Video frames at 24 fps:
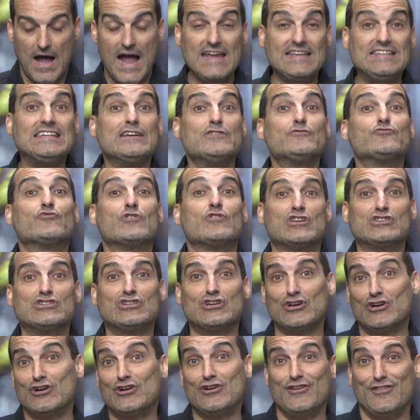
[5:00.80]
I did
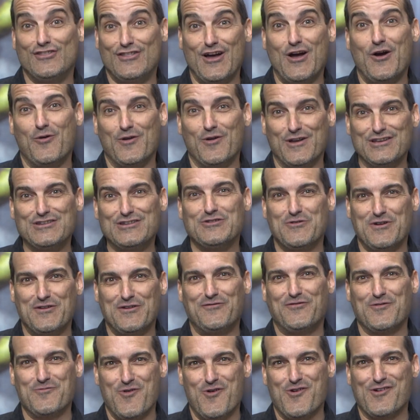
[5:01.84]
return, though, and do
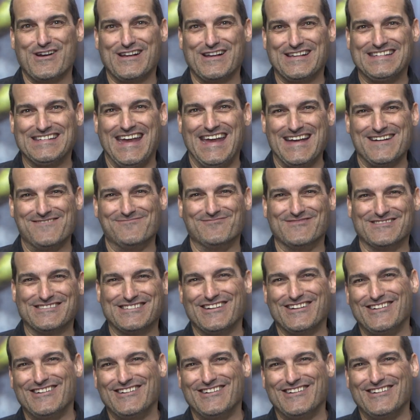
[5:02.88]
it for more exams.